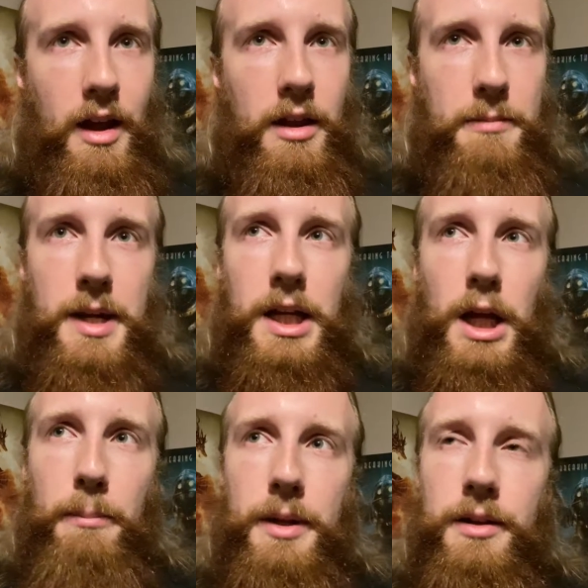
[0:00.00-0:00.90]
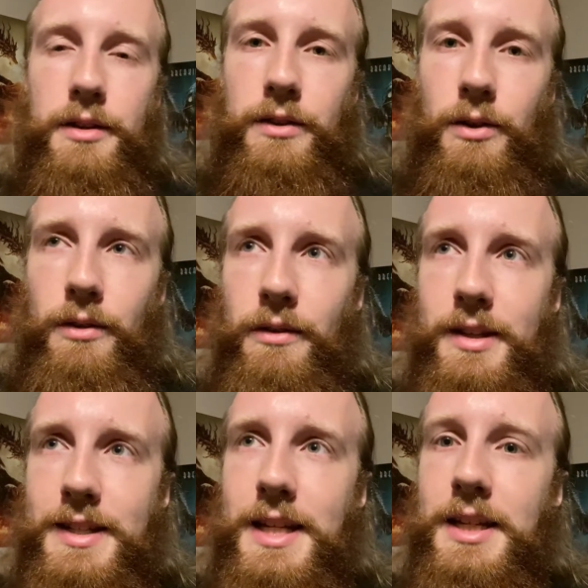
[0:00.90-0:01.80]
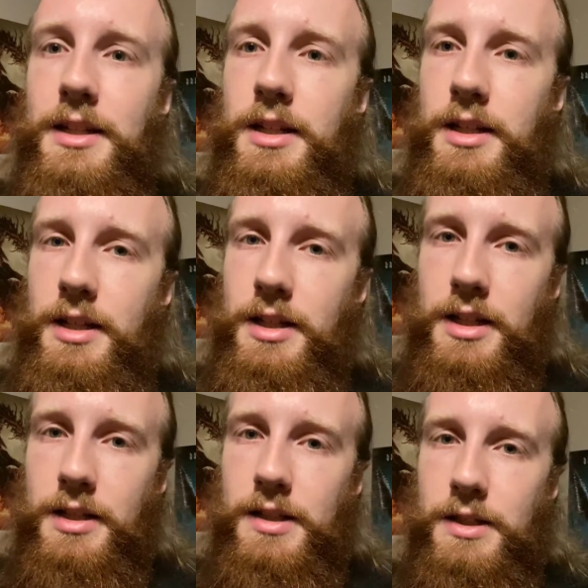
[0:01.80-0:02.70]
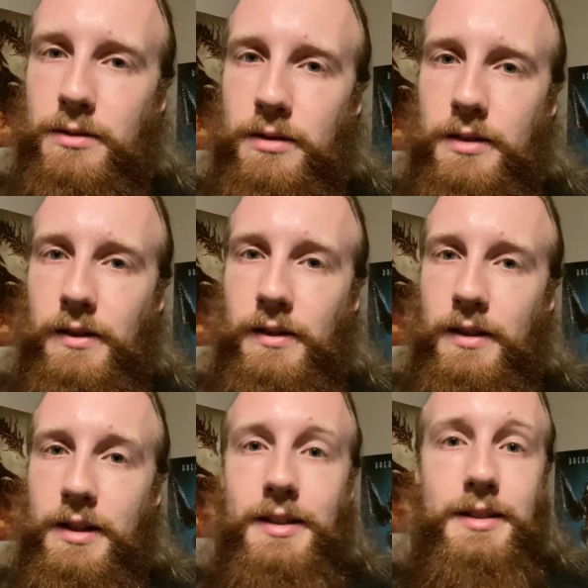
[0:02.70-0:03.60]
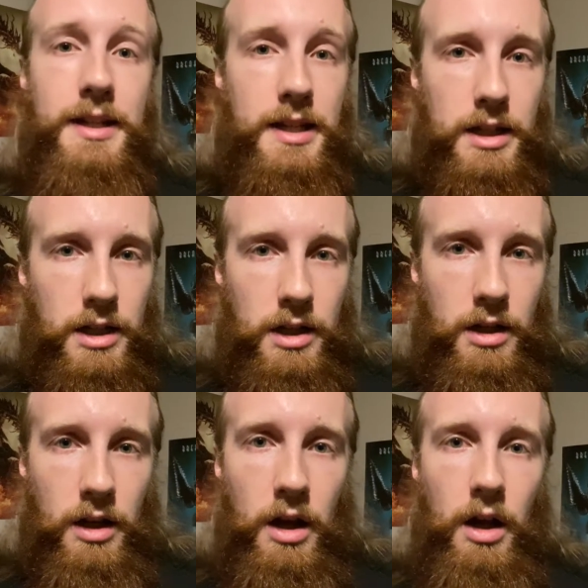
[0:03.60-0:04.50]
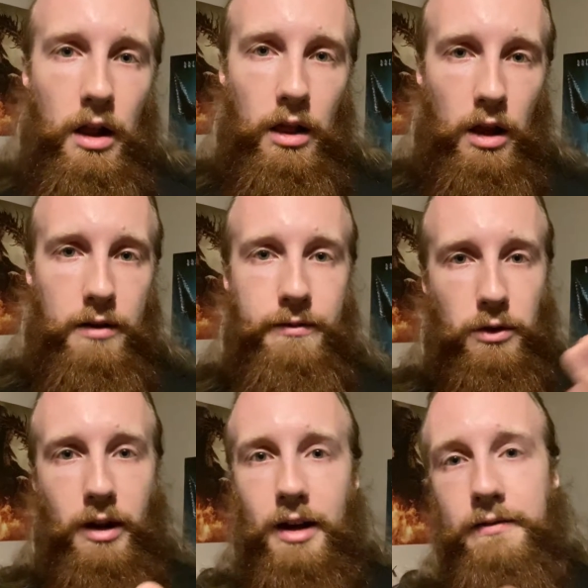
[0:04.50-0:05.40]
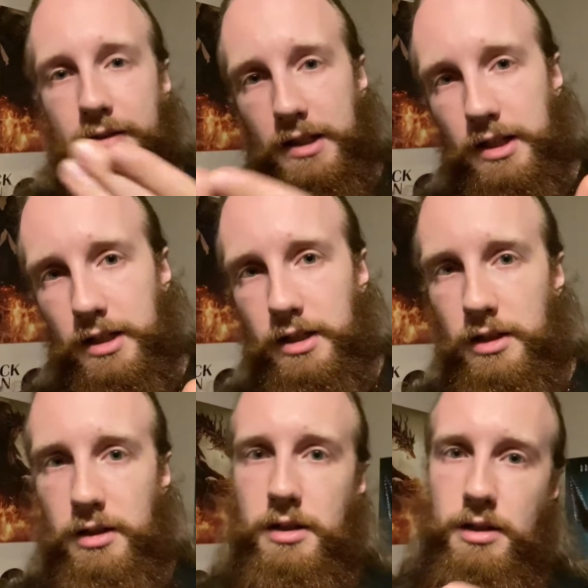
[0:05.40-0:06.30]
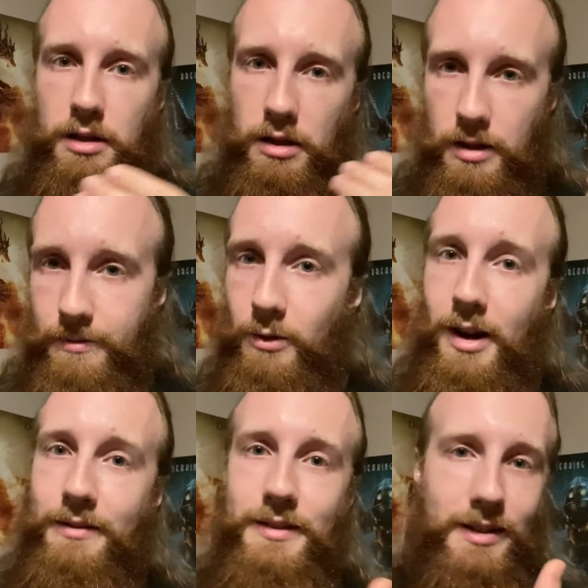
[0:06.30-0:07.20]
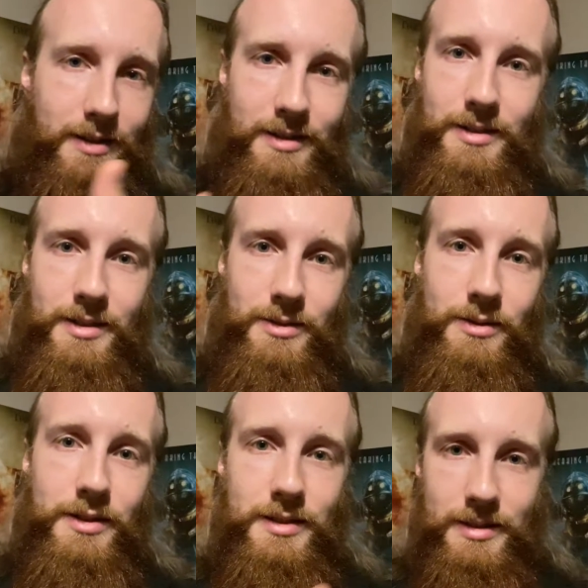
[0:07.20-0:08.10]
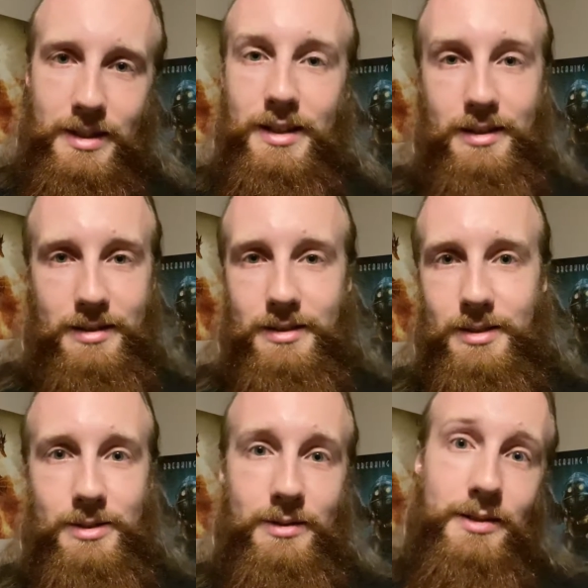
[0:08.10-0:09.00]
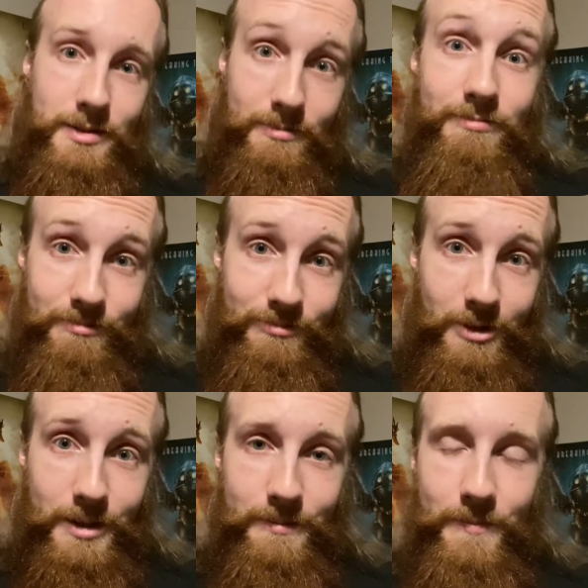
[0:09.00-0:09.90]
The main company is called the Tien Industries. Tien, Lovecraftian Industries, Tien Industries, right?